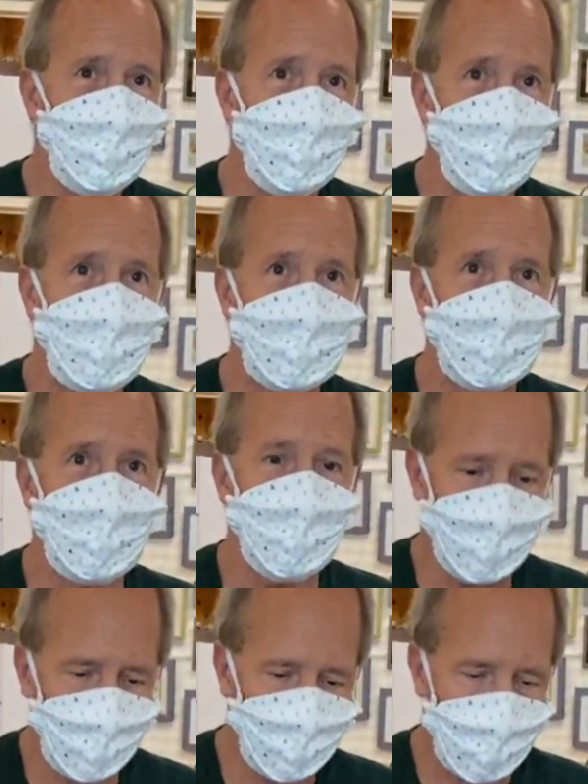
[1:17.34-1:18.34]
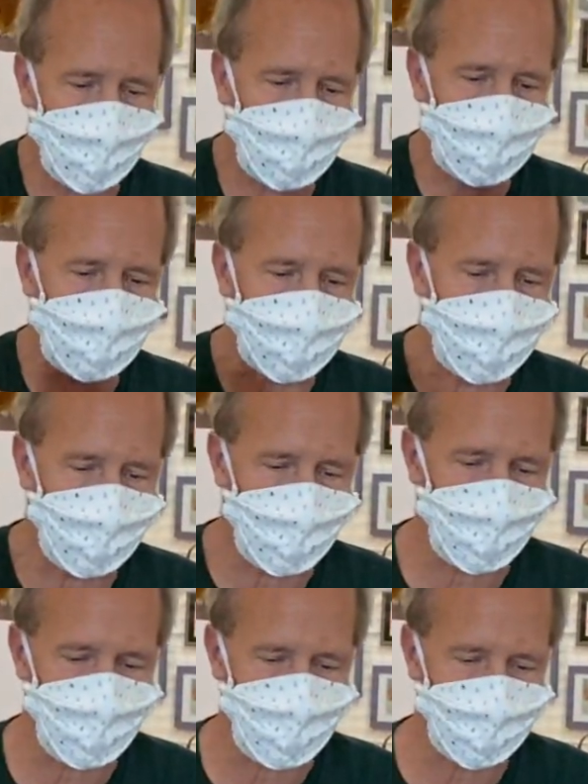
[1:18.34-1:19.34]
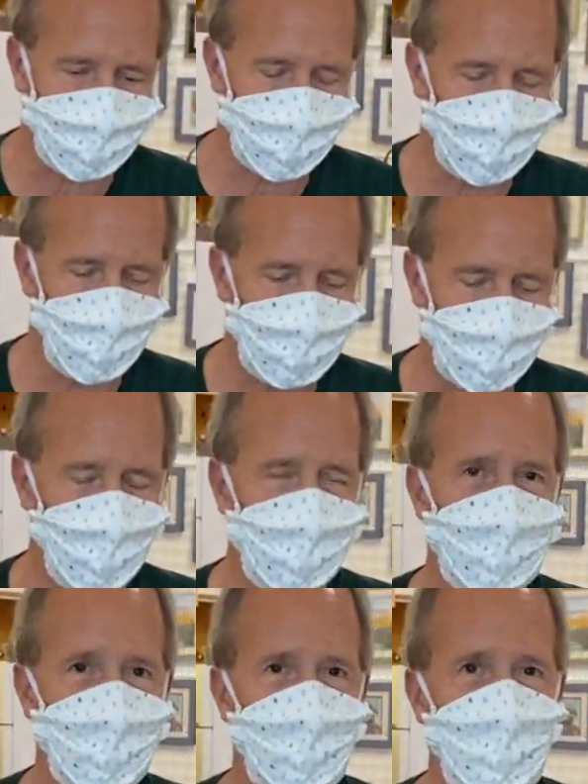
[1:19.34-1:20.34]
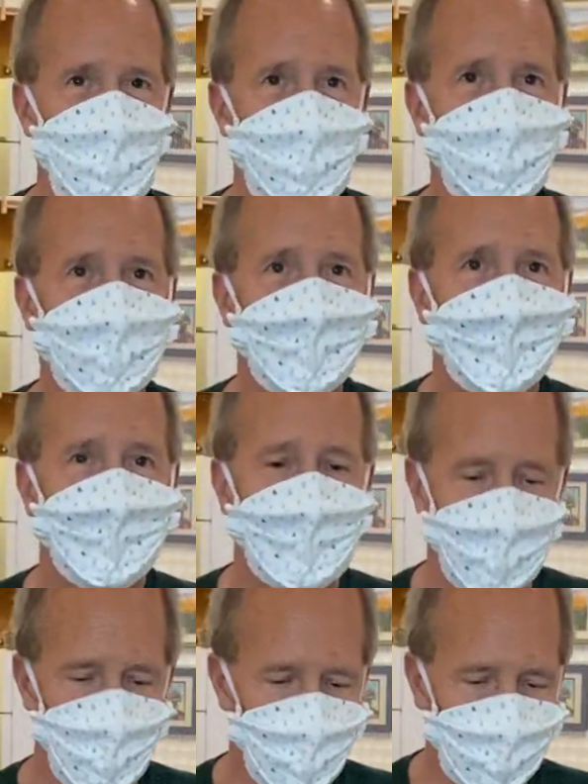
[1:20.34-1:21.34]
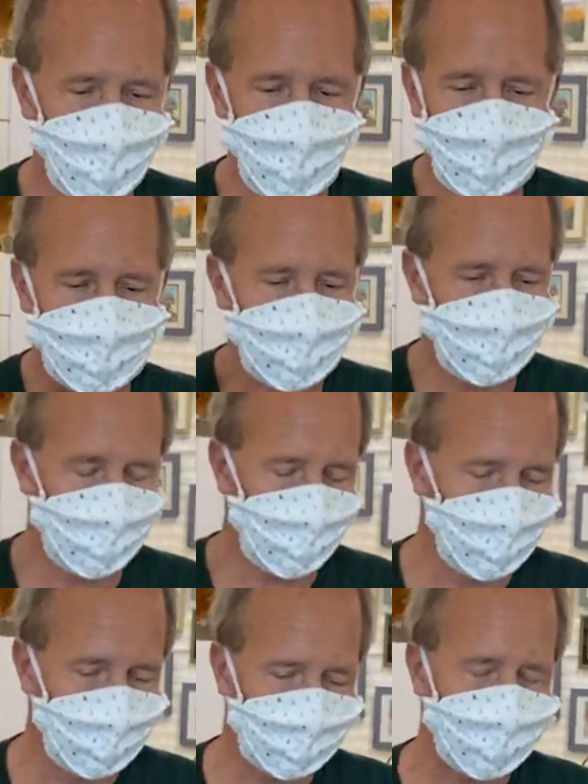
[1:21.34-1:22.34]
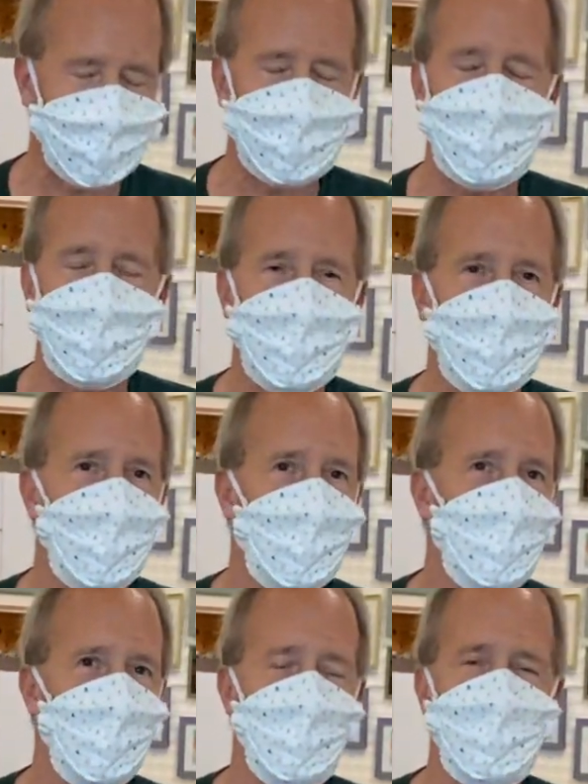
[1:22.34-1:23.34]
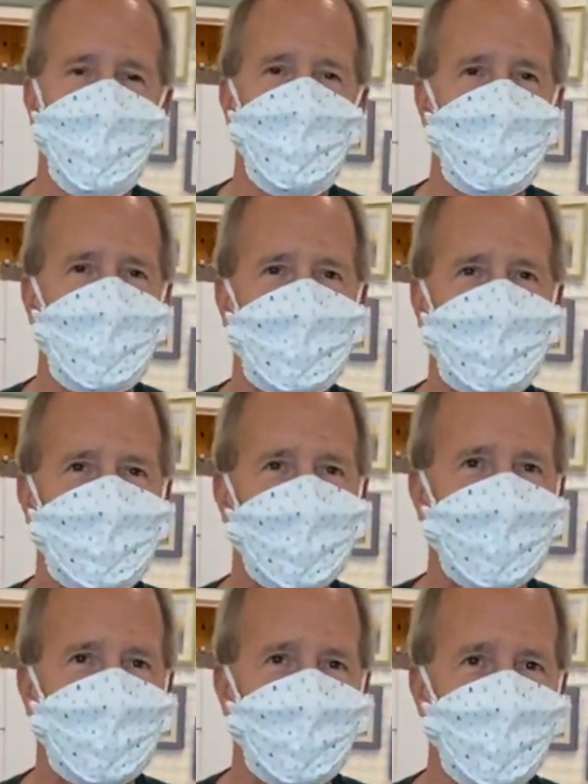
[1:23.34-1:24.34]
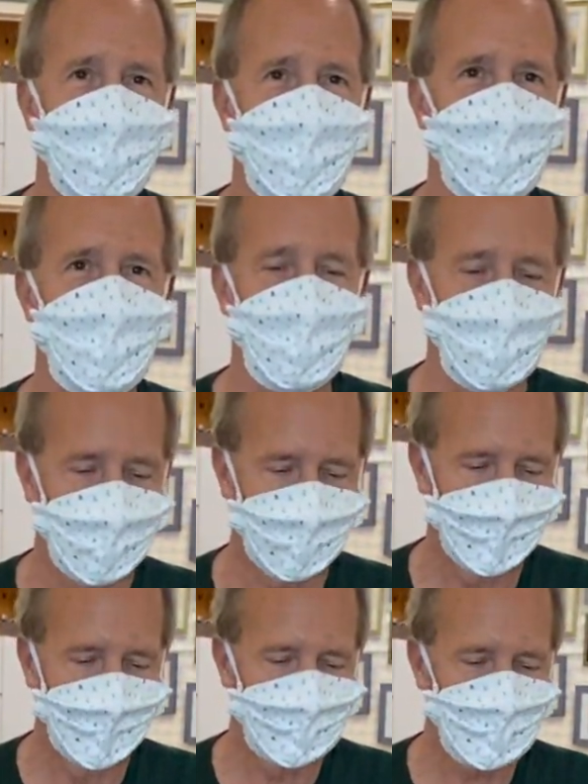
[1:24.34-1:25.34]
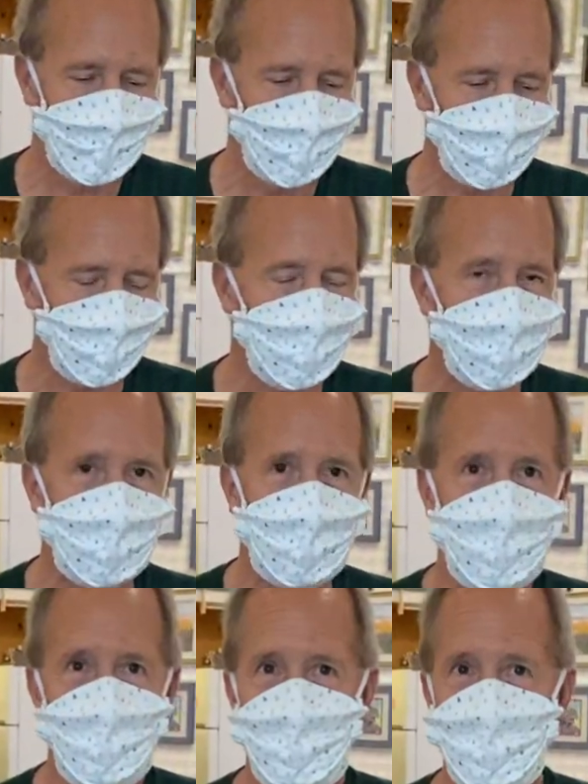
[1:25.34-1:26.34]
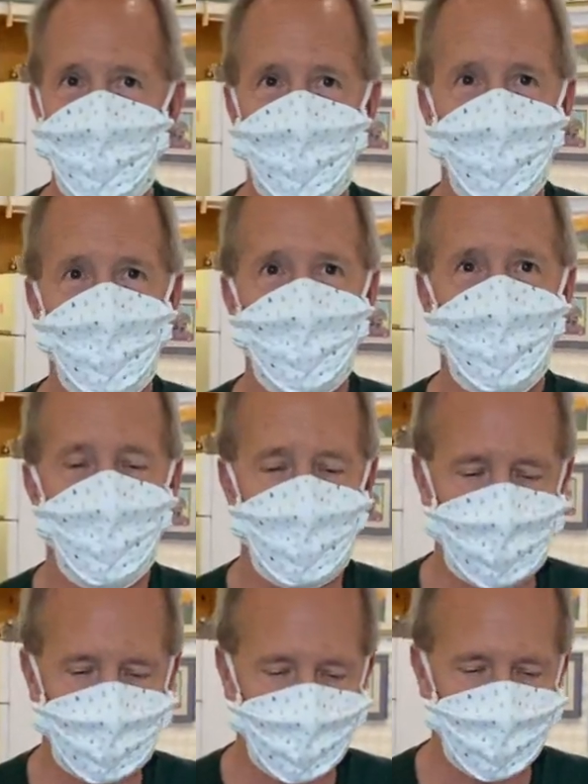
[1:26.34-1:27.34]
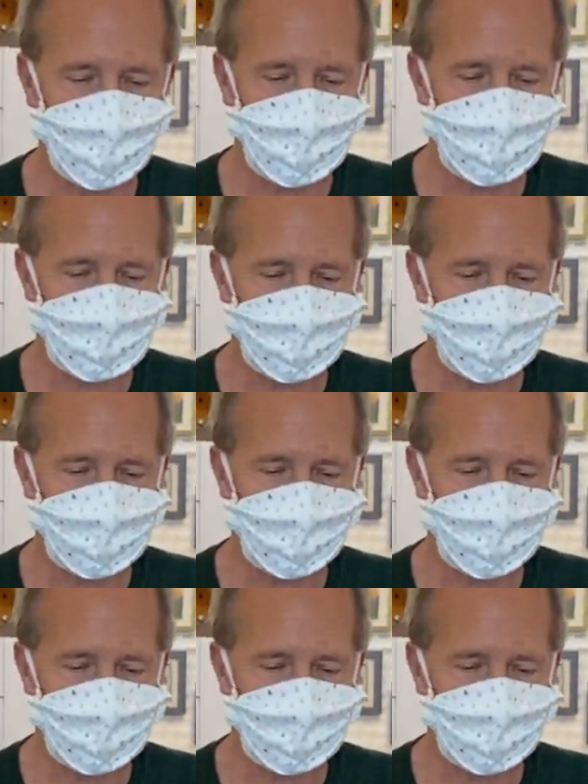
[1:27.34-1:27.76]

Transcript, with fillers: something in there, it would probably leak through. So if you did want to use it, a good candy dish or something like that even too. But peanuts would work, but